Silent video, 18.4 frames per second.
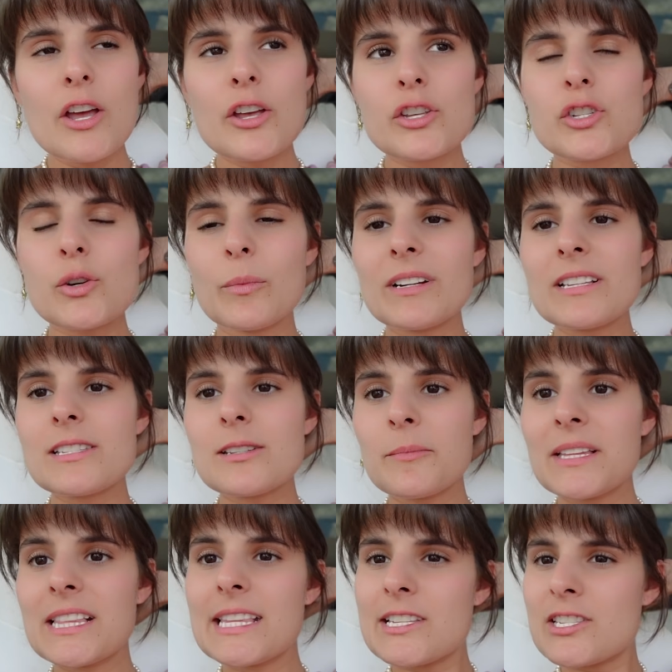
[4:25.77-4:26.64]
So when it's
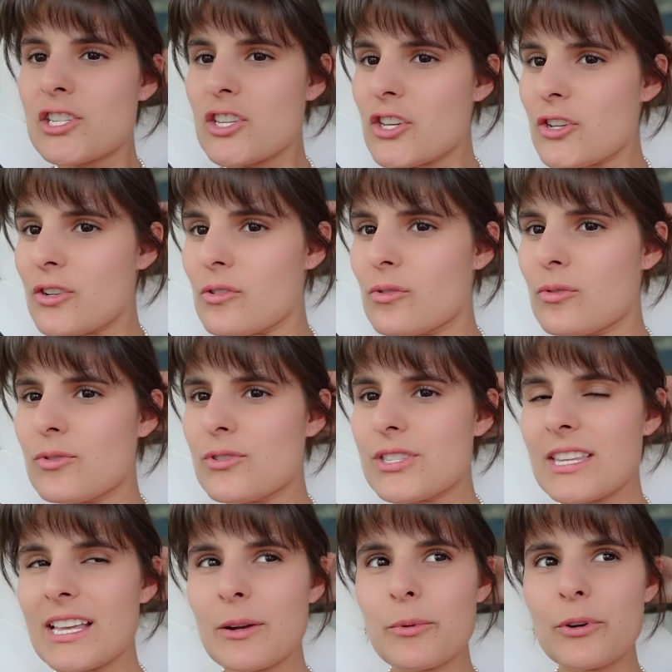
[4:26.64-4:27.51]
something this
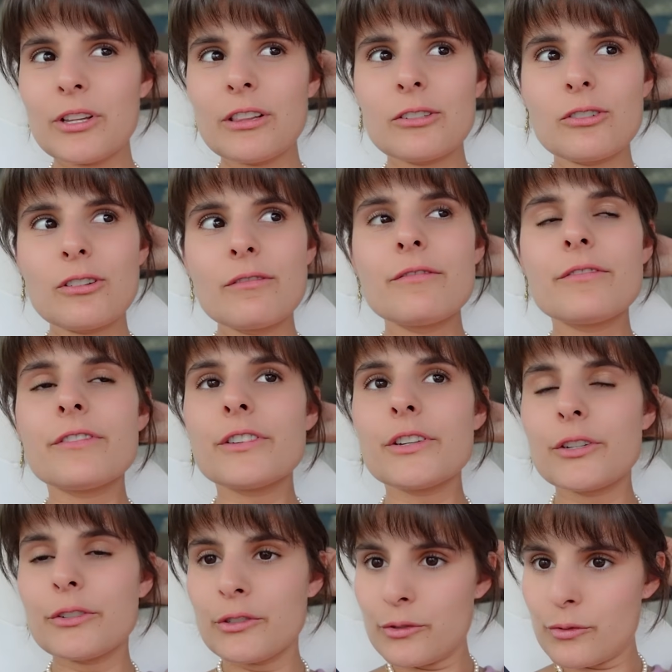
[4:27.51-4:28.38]
huge, like, we're a little
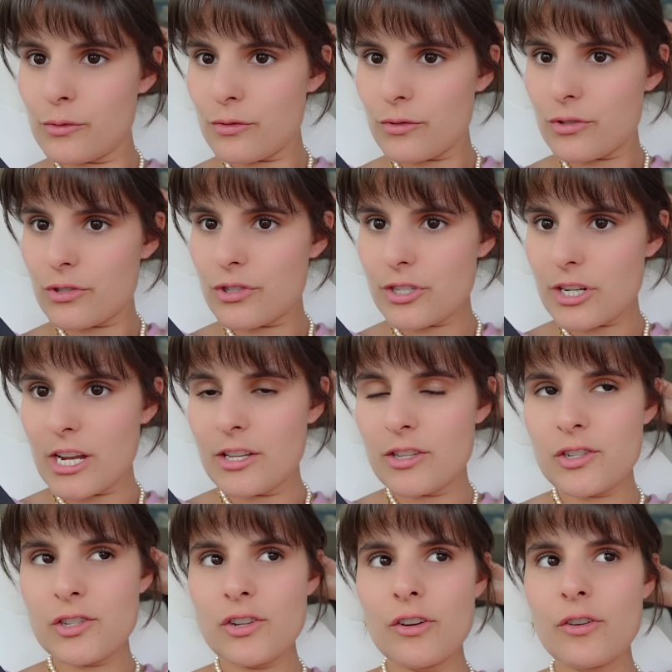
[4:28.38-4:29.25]
confused,
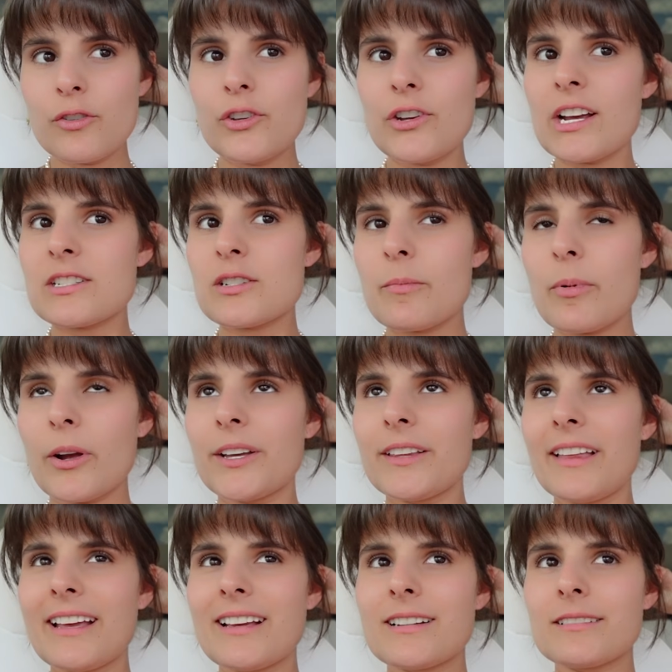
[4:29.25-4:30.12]
and so you guys are
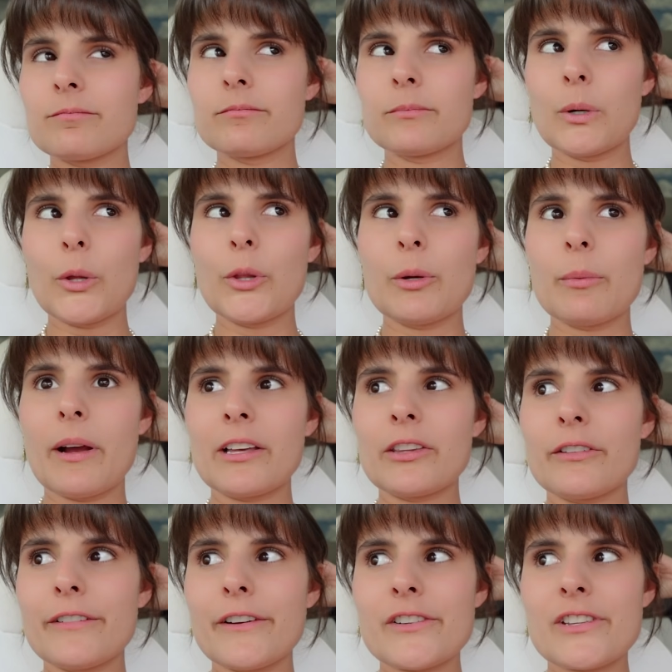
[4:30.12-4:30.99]
probably like, bro, they're
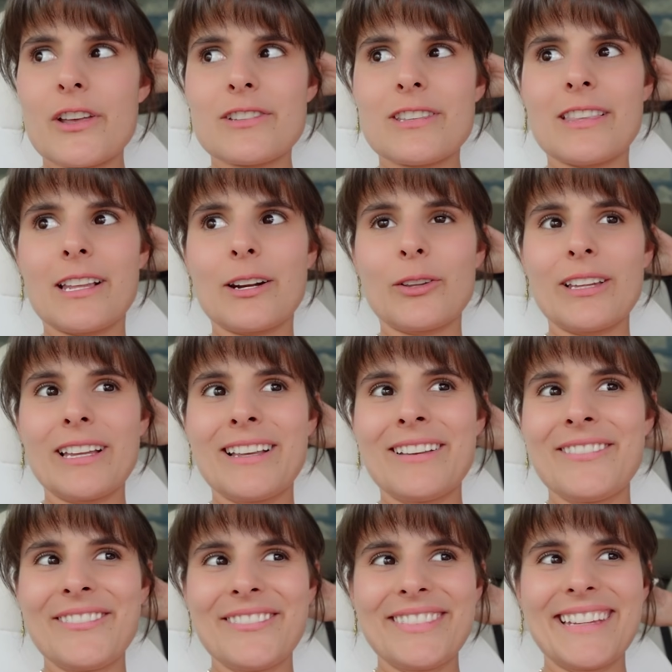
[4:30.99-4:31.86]
buying their first house and they
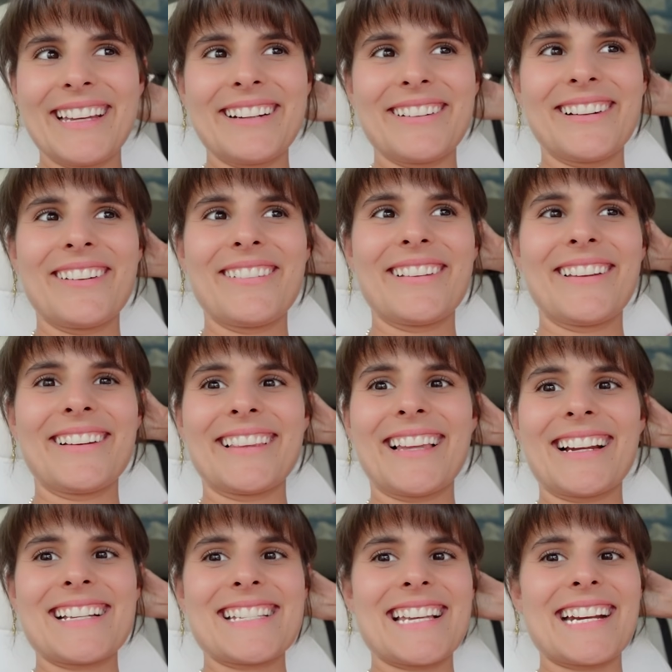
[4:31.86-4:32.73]
don't even like
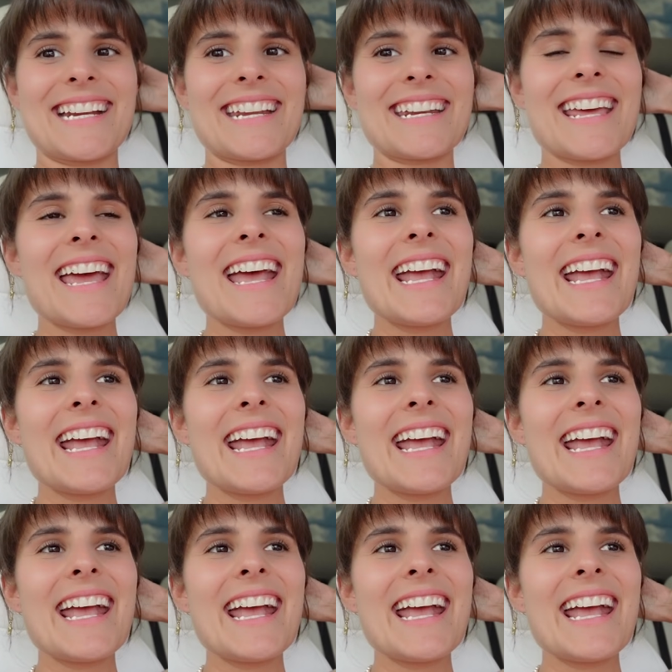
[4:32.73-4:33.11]
that excited.